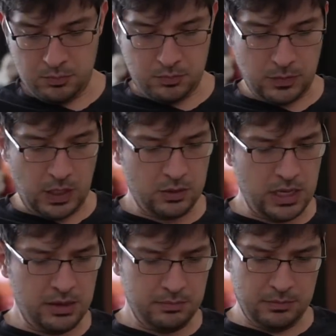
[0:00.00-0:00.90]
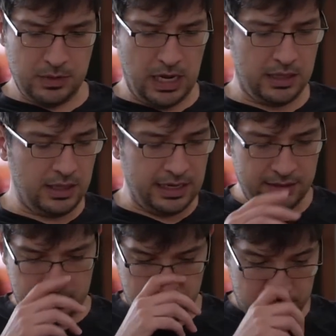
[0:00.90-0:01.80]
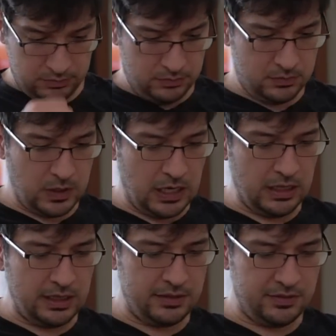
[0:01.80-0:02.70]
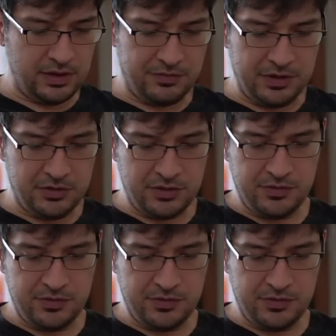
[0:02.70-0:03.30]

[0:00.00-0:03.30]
okay. I like this definition of a